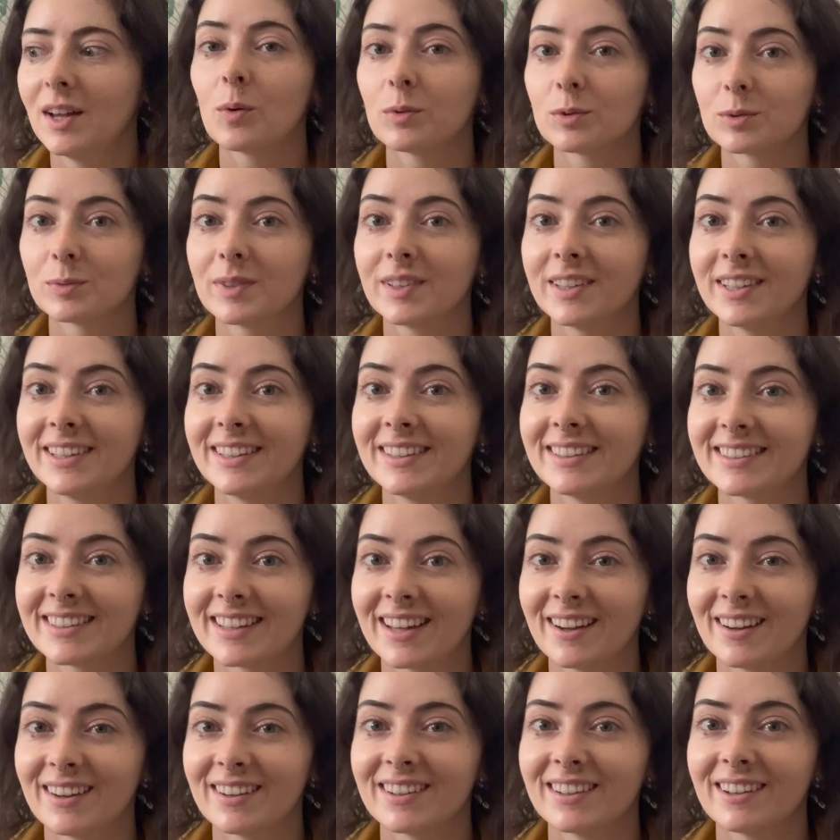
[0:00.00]
was really
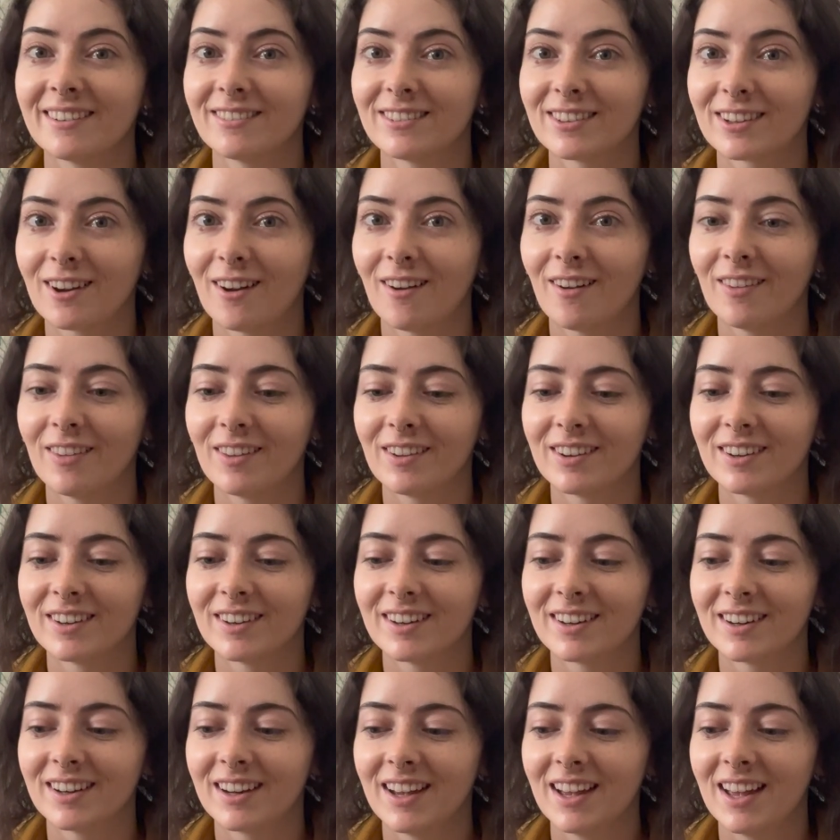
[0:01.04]
scared of the
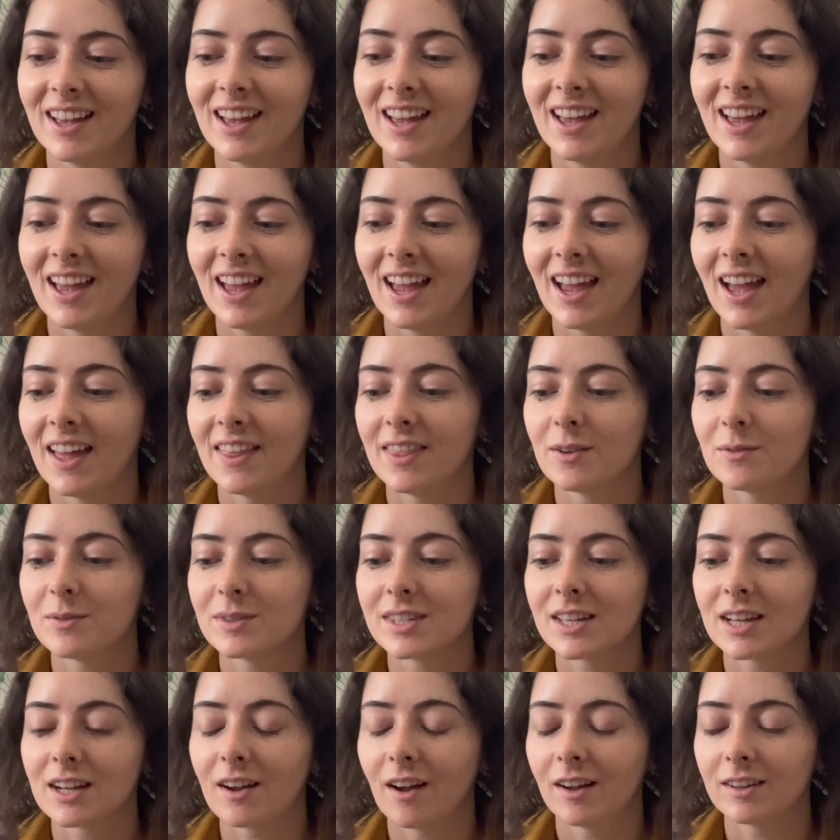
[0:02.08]
collar. And then once
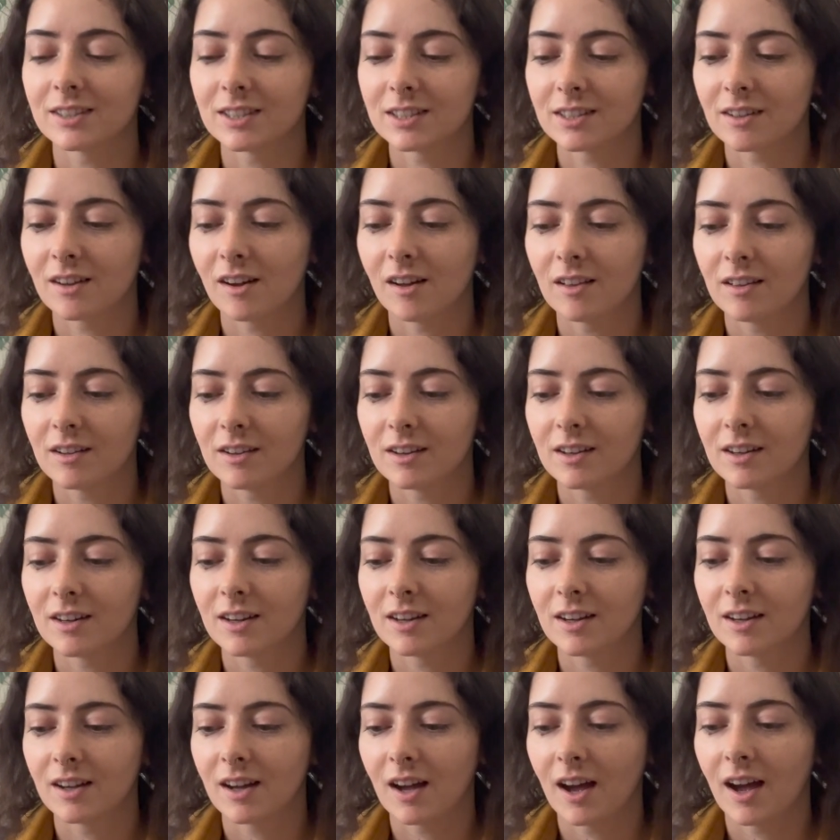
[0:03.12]
I got to the collar,
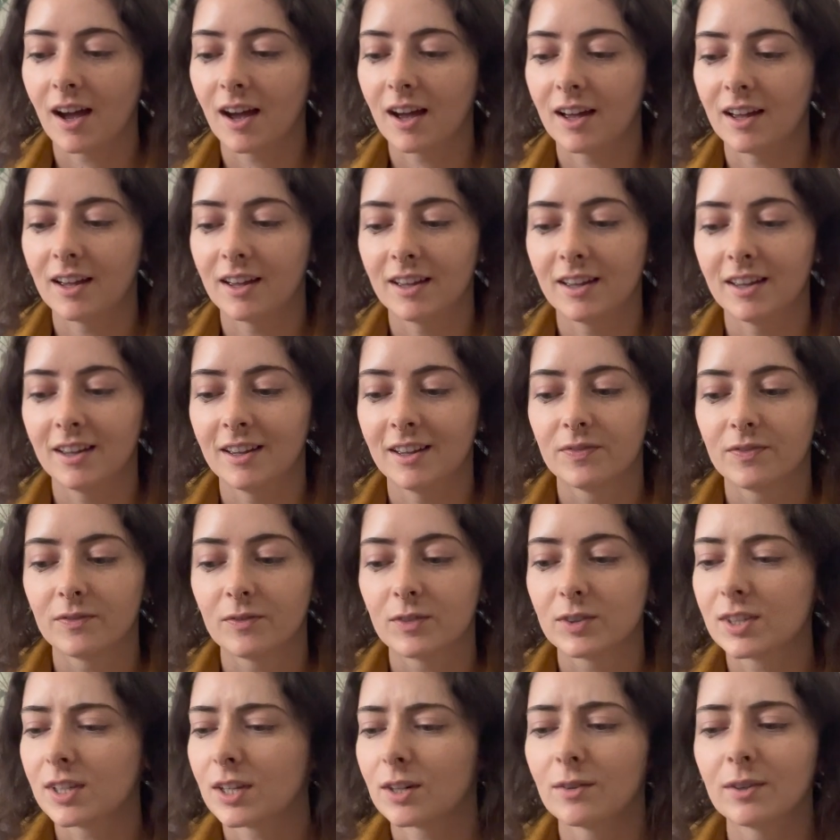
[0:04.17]
I
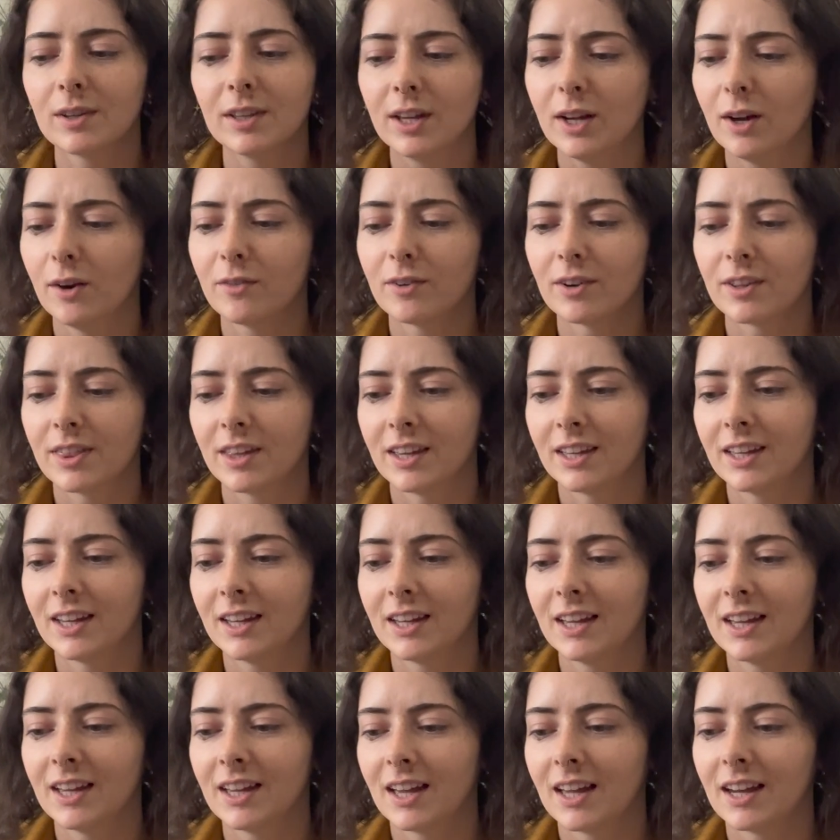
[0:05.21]
was like really
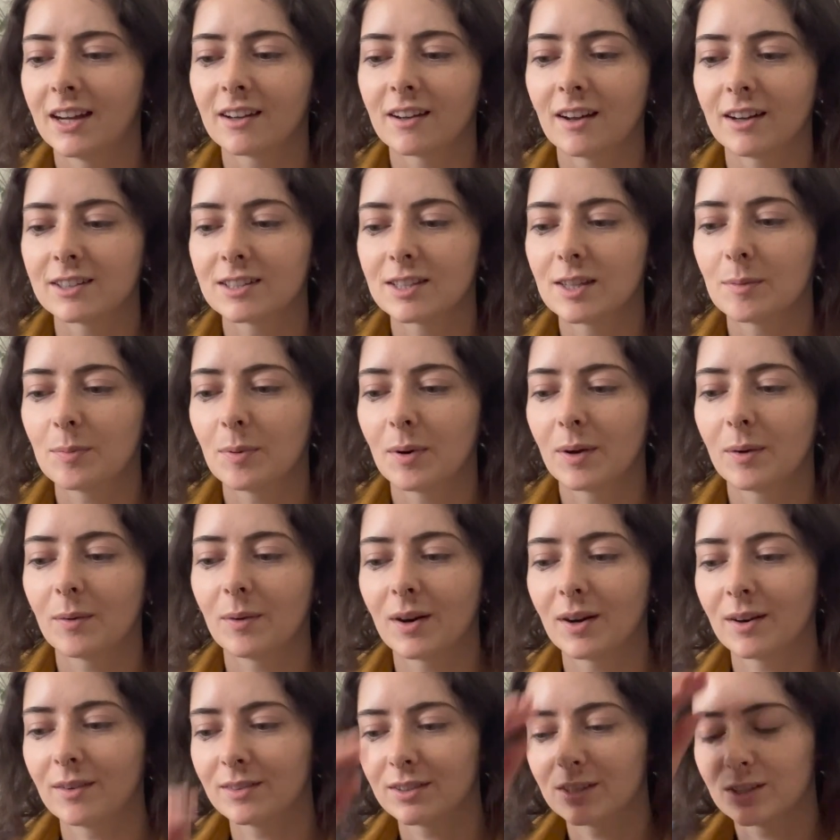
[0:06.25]
overthinking it, and it got to the point where
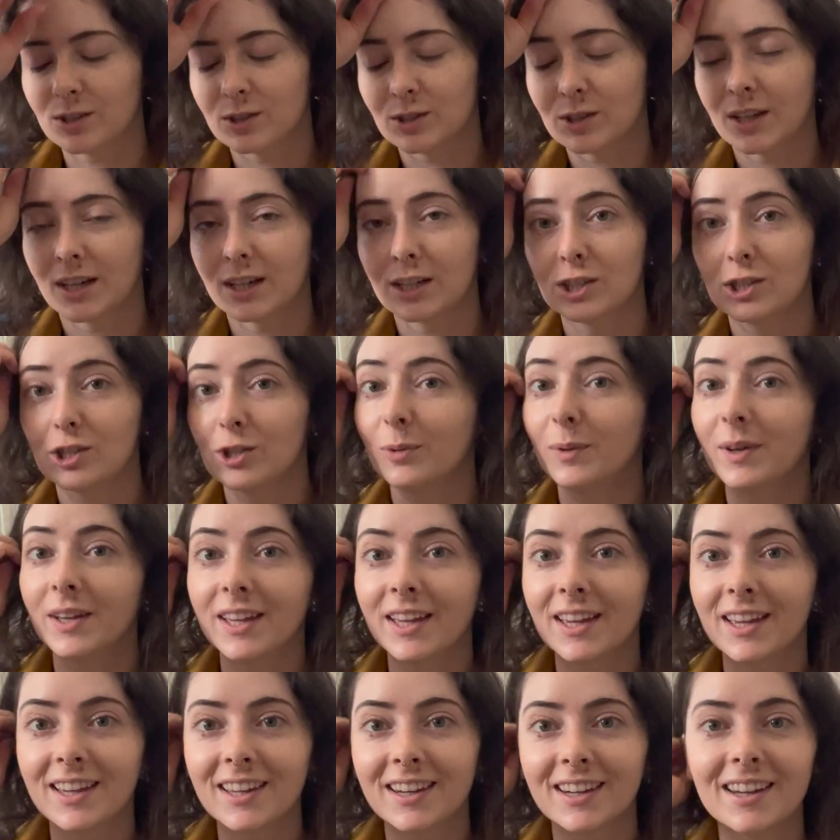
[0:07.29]
I was just like doing
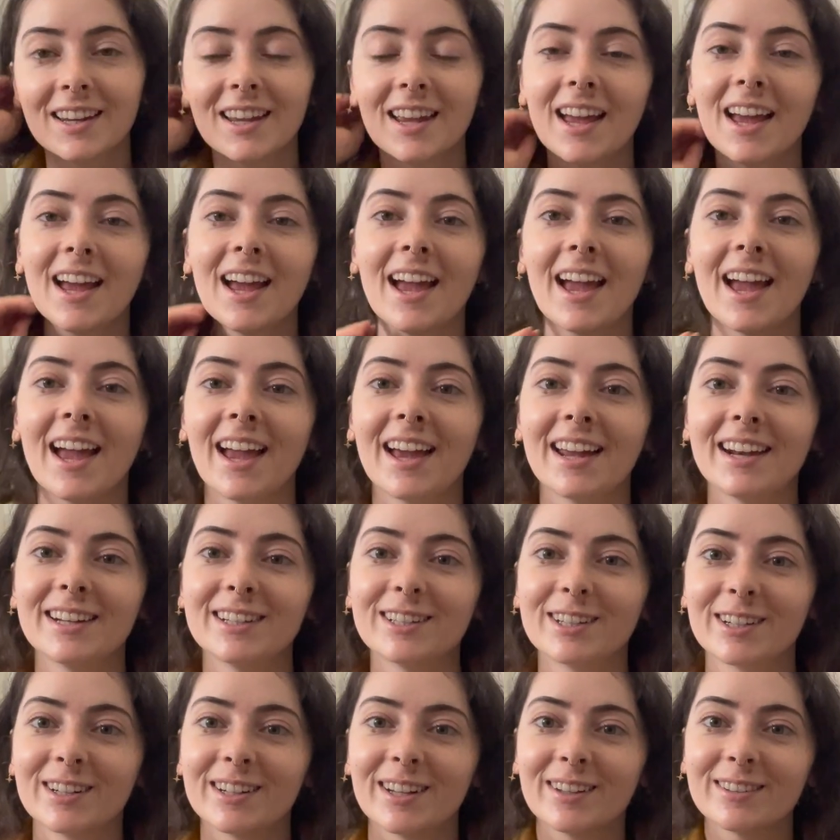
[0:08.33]
it, and it
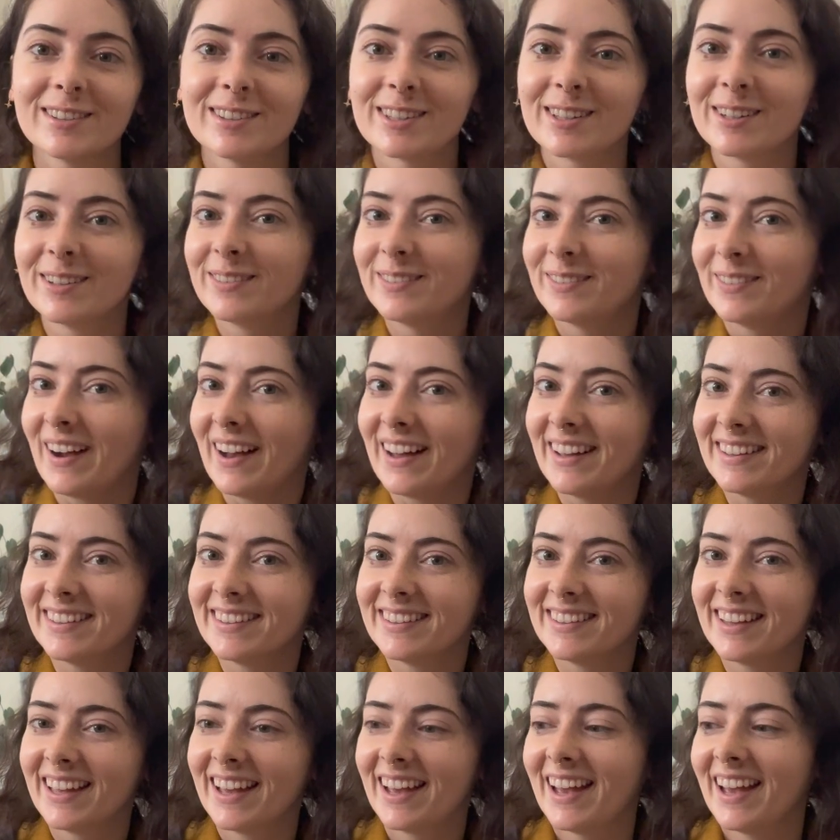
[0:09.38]
turned out so
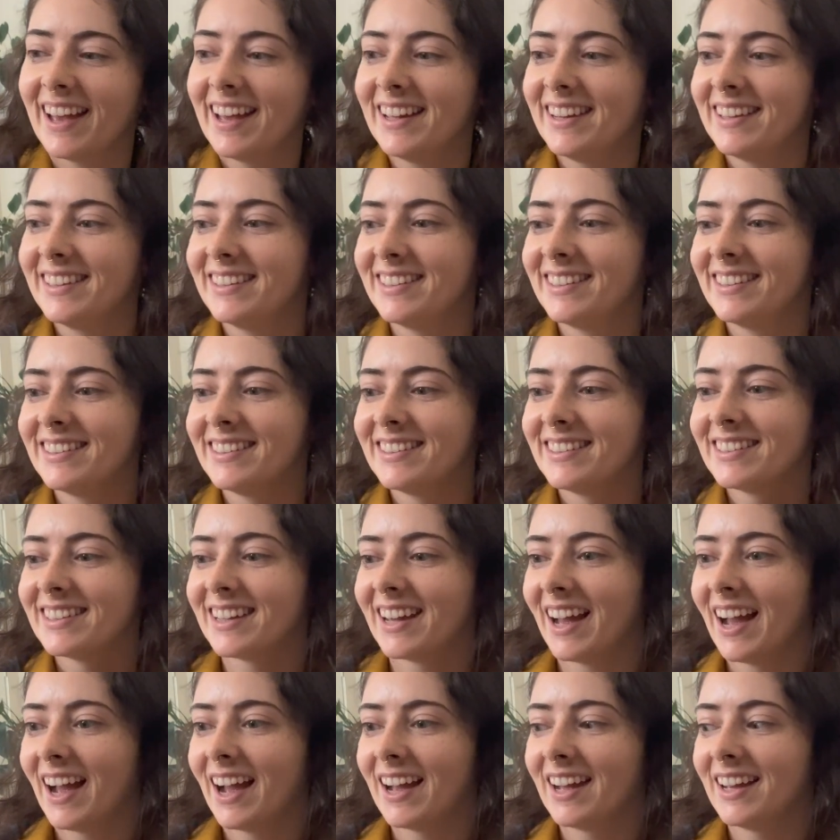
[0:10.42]
well. And
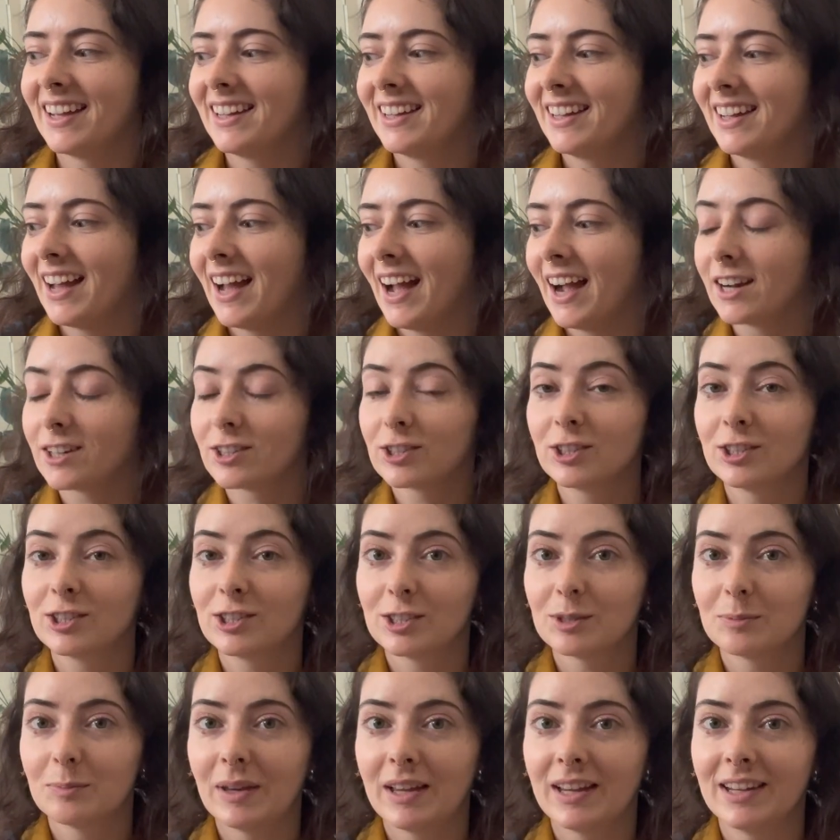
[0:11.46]
I actually
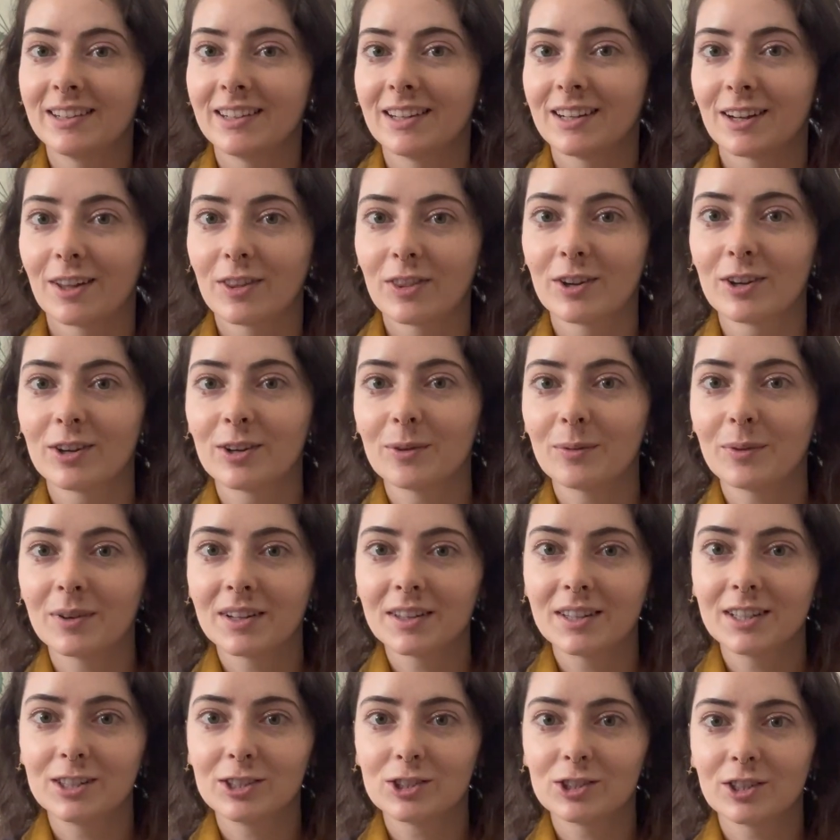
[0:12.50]
just made another one of
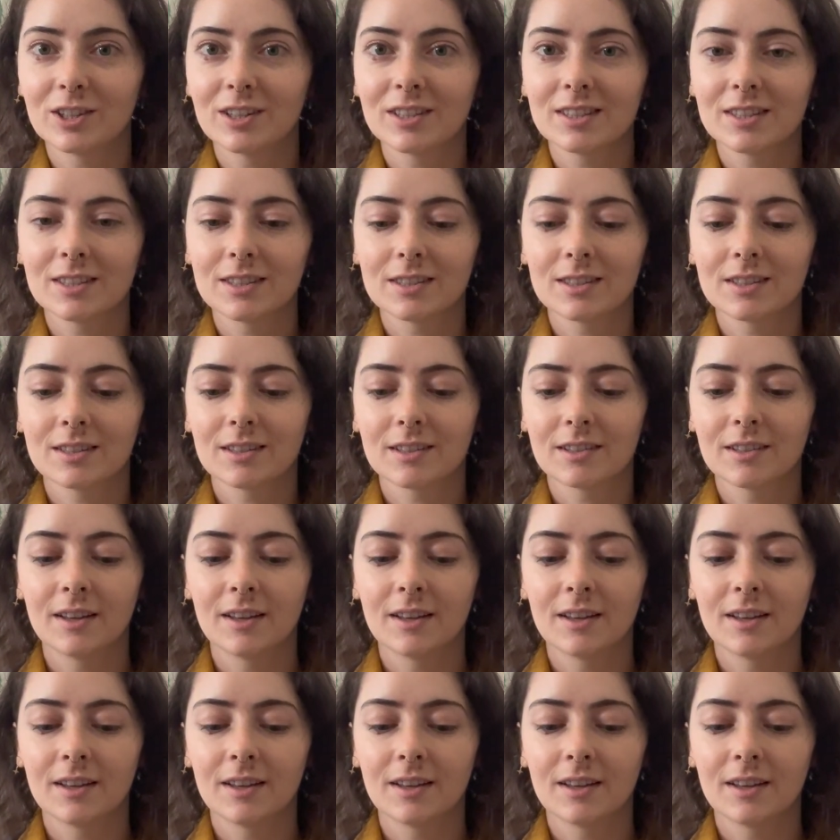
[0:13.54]
these shirts